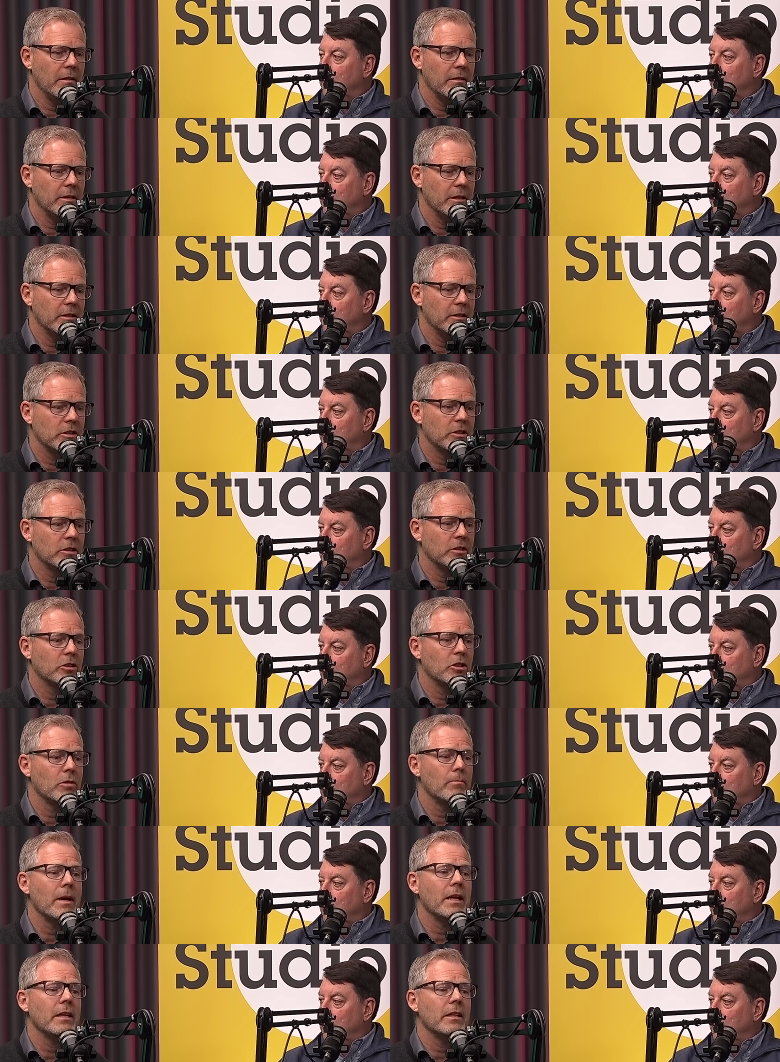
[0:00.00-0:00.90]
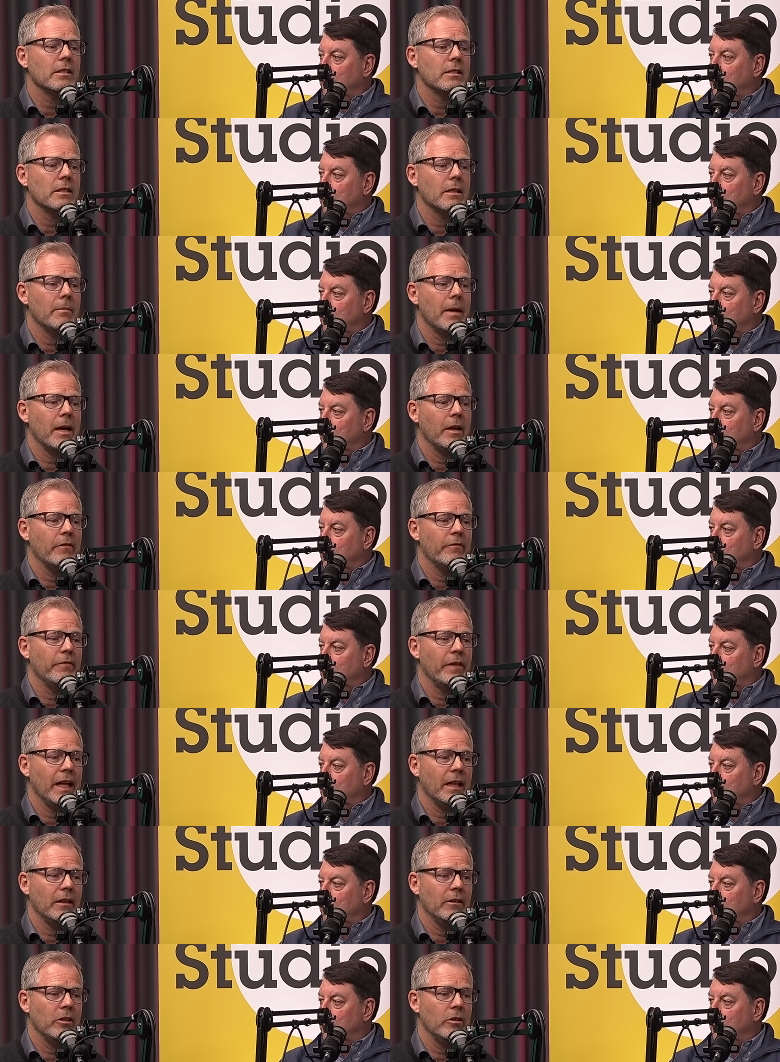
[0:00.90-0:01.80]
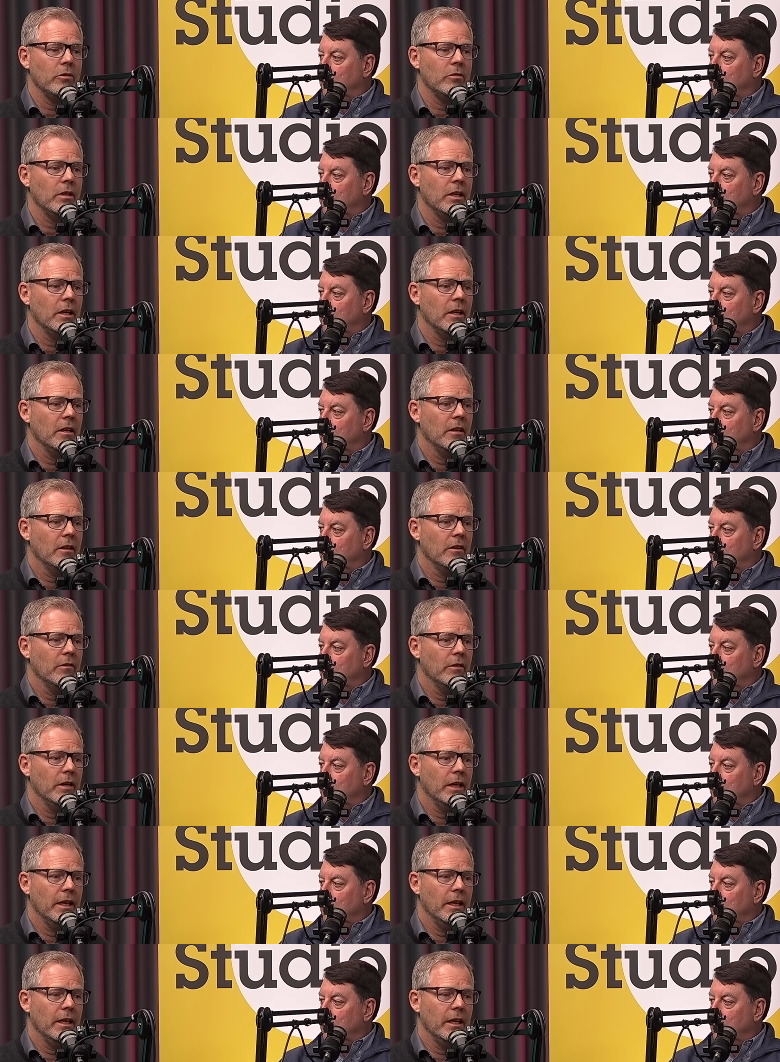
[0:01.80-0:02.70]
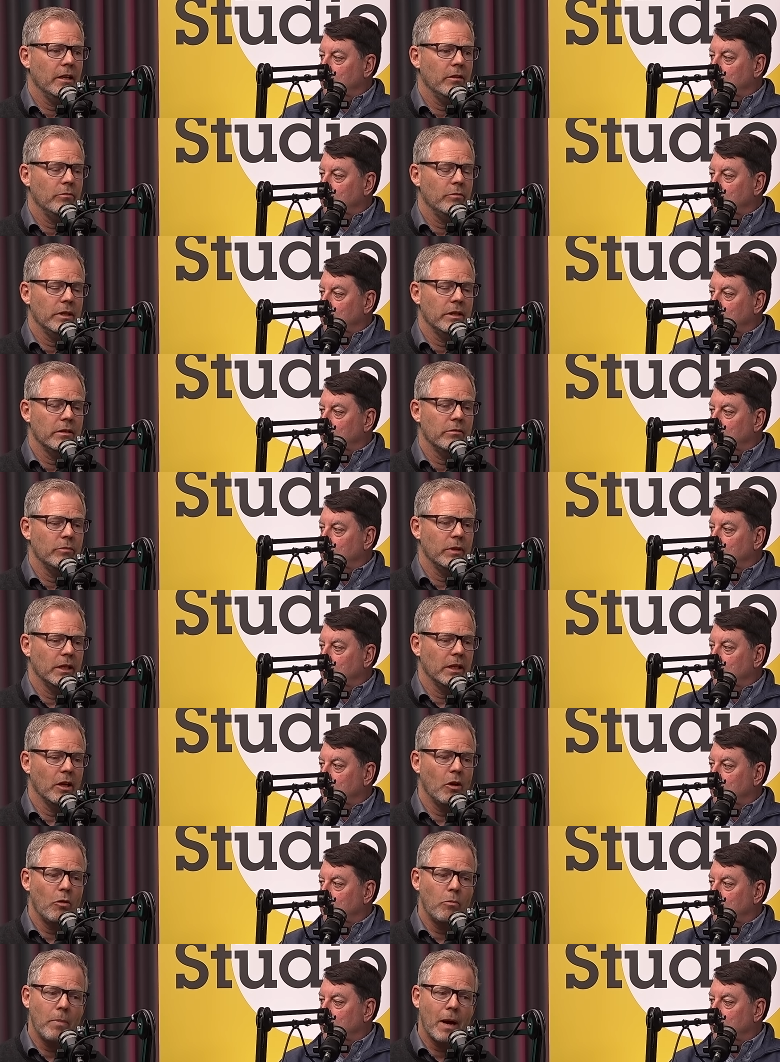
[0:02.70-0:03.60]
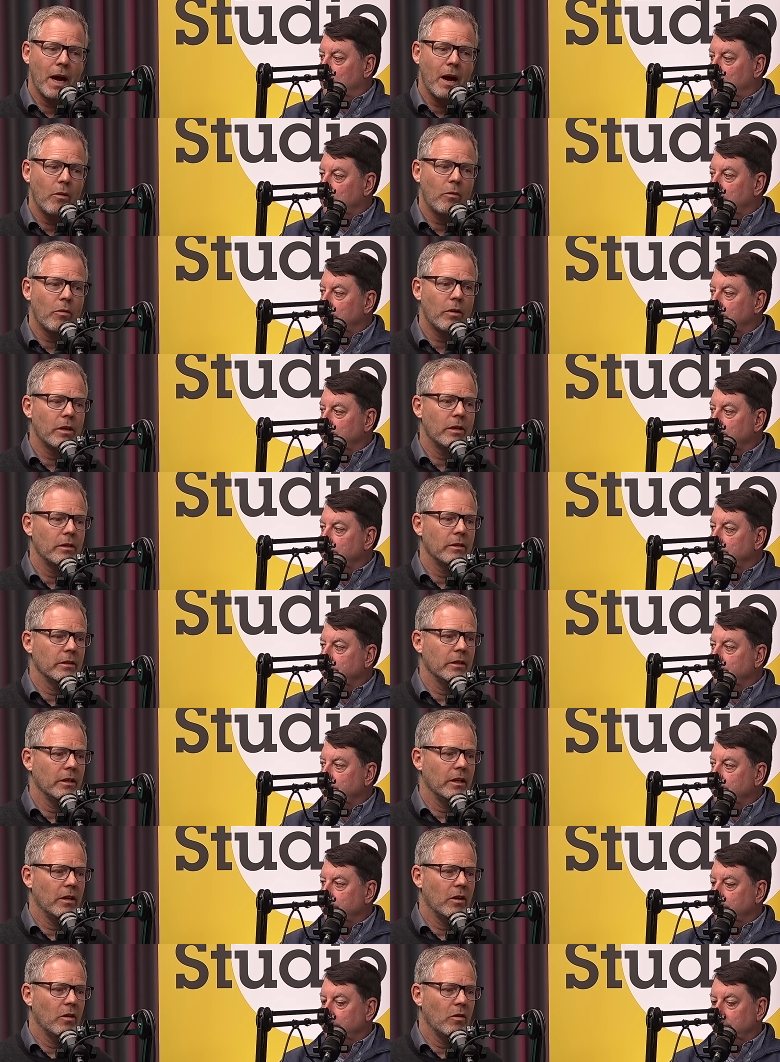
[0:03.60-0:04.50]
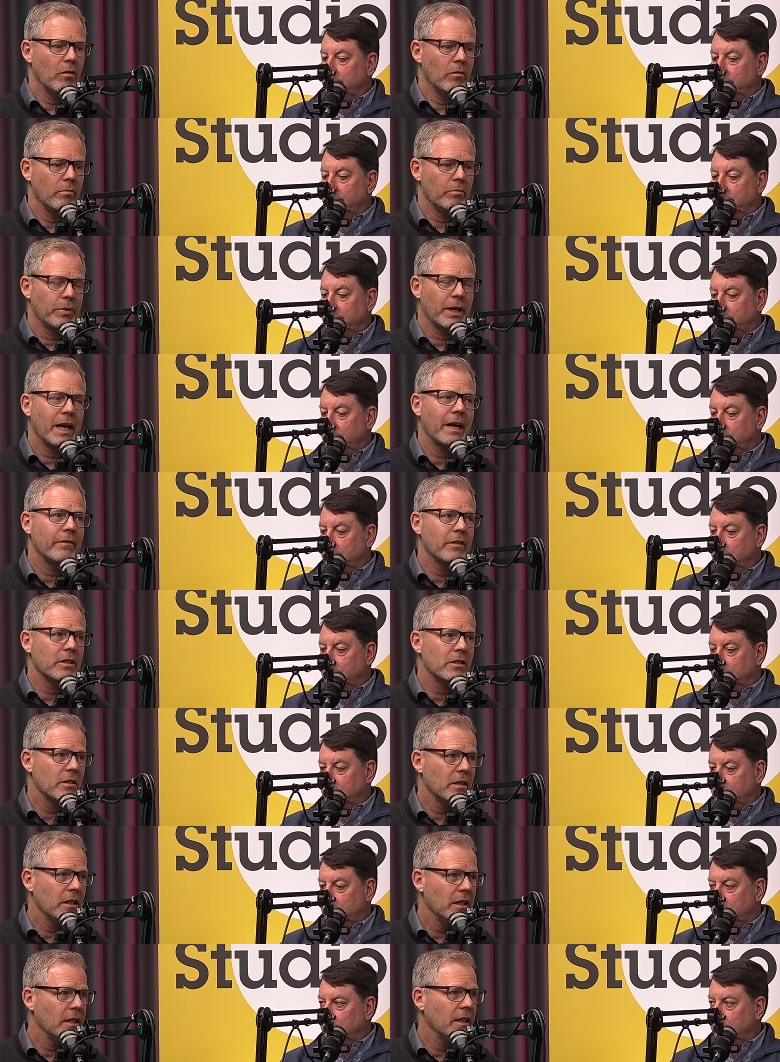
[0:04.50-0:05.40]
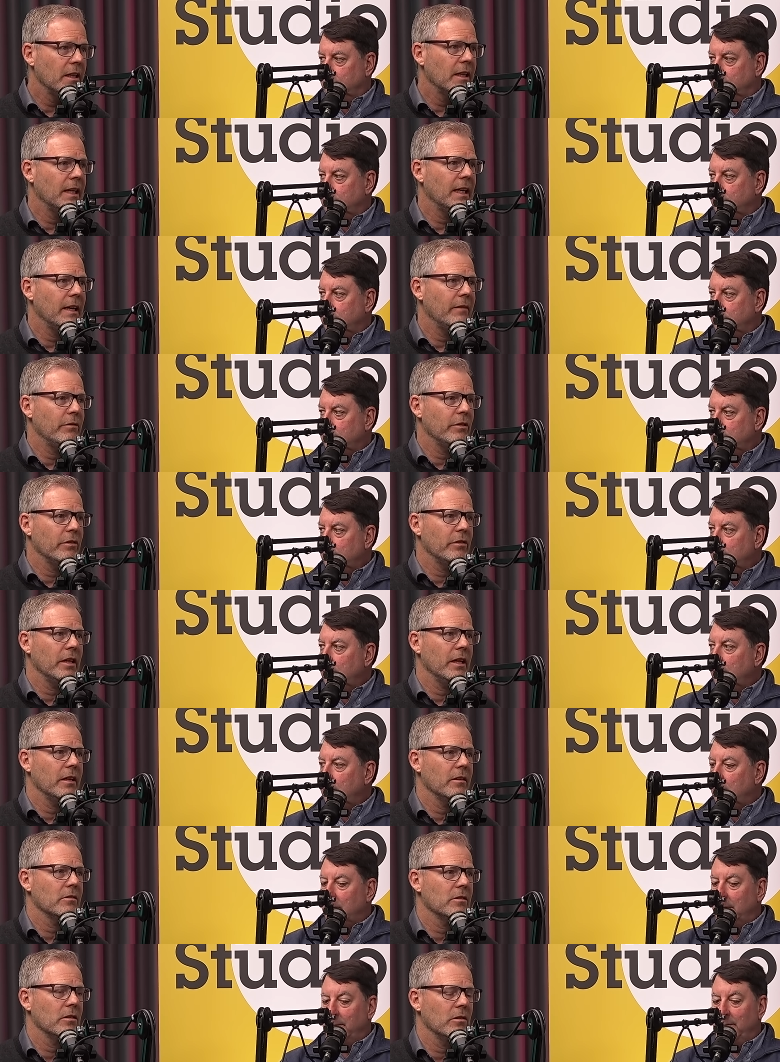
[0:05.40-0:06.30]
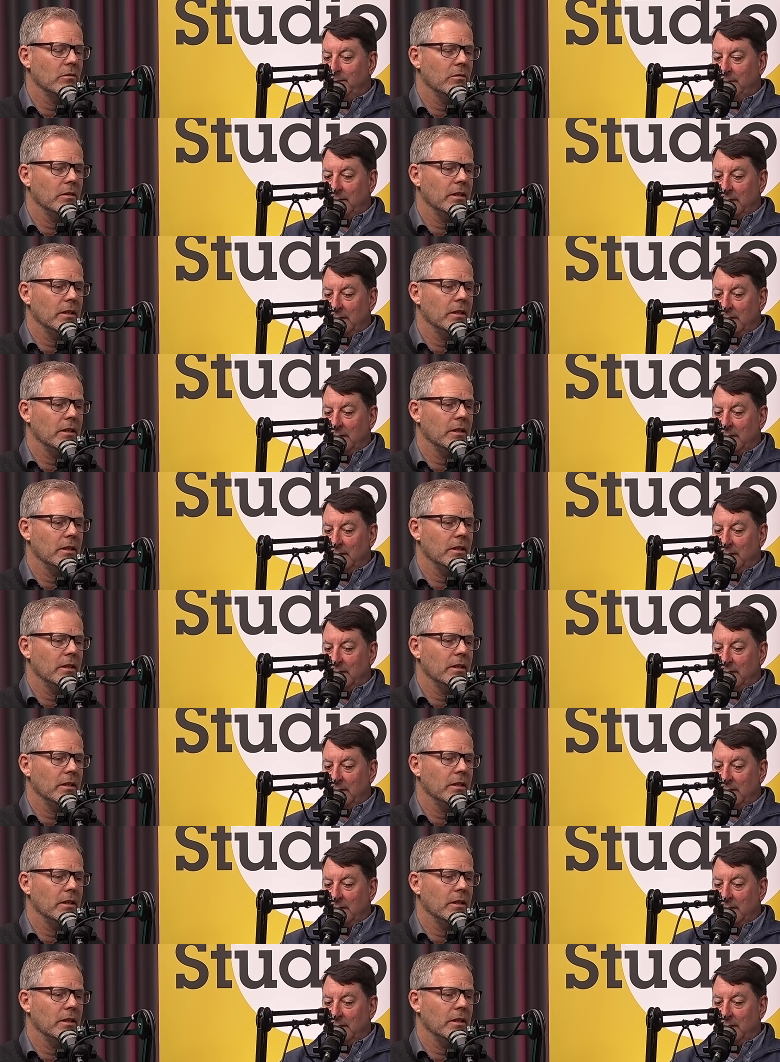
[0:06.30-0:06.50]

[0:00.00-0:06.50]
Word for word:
Speaker 1: a tremendous amount of value uh, with with low power, you know, privacy and everything. So